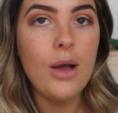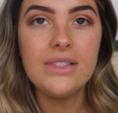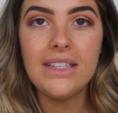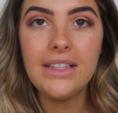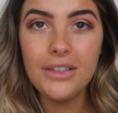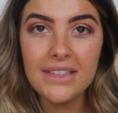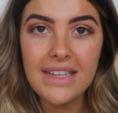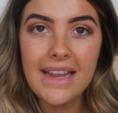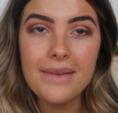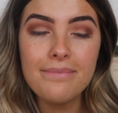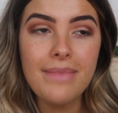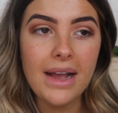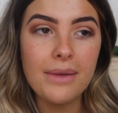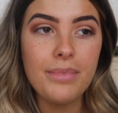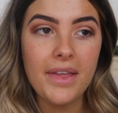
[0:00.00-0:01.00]
I was a little
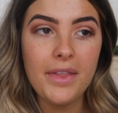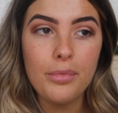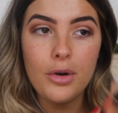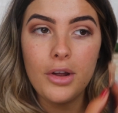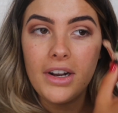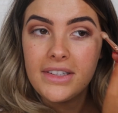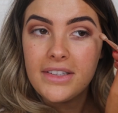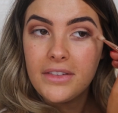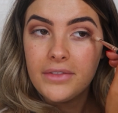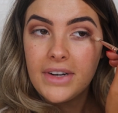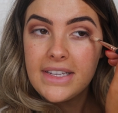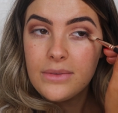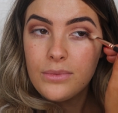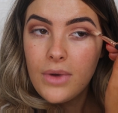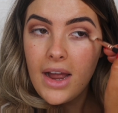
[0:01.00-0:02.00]
taken back by the product, and the
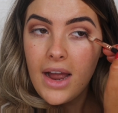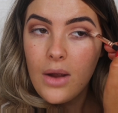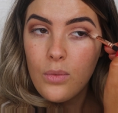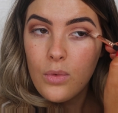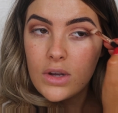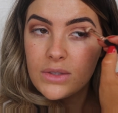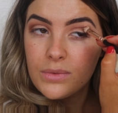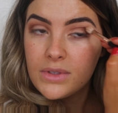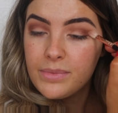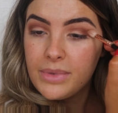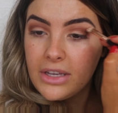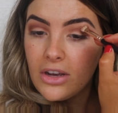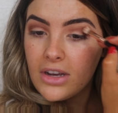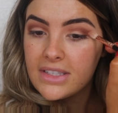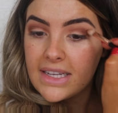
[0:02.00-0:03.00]
reason why I was
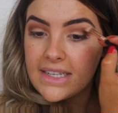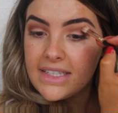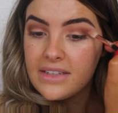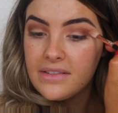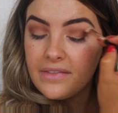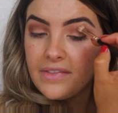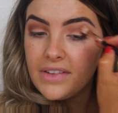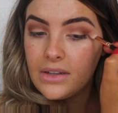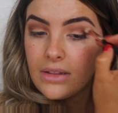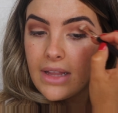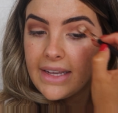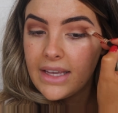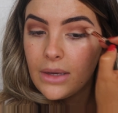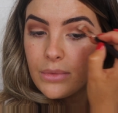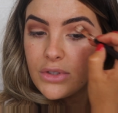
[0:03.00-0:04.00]
because I didn't feel
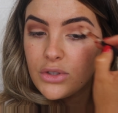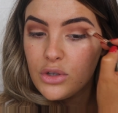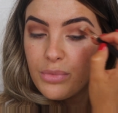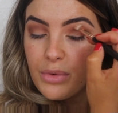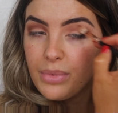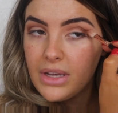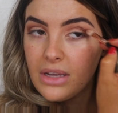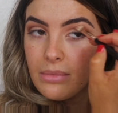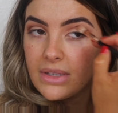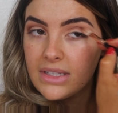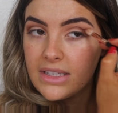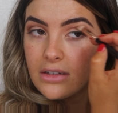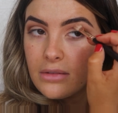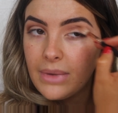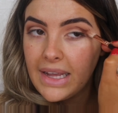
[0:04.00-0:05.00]
like it was super
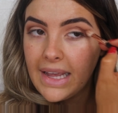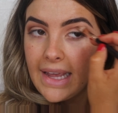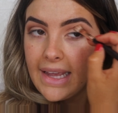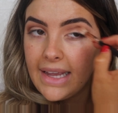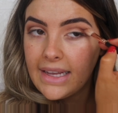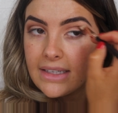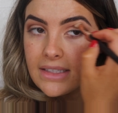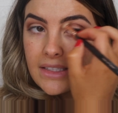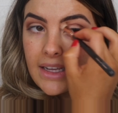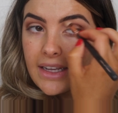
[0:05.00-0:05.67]
pigmented on my hand.